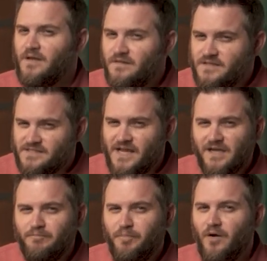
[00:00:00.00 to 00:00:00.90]
The
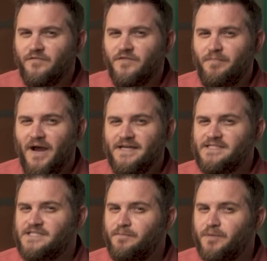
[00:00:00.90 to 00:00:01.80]
second part of the
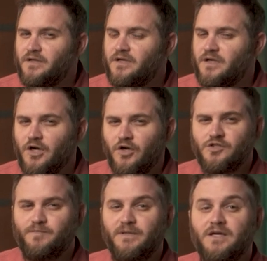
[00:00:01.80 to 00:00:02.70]
bias typically
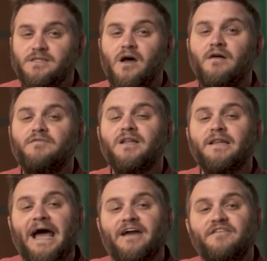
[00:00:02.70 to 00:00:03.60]
occurs because of the
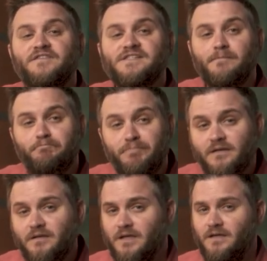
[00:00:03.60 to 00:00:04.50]
lack of
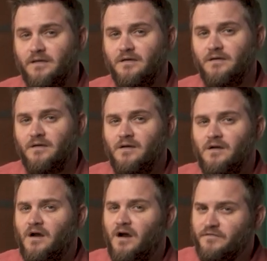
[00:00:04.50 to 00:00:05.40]
visibility
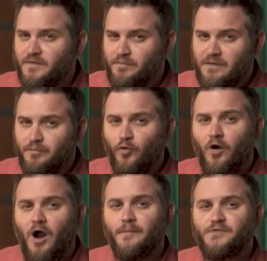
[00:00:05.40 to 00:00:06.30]
of the people
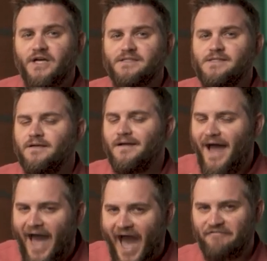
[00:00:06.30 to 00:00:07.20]
or objects
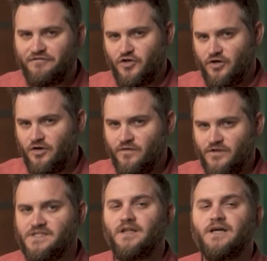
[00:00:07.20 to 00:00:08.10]
after
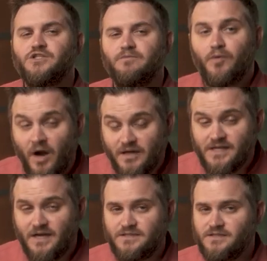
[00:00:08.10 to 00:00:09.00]
the selection
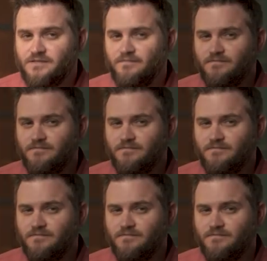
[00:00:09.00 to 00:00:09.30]
process.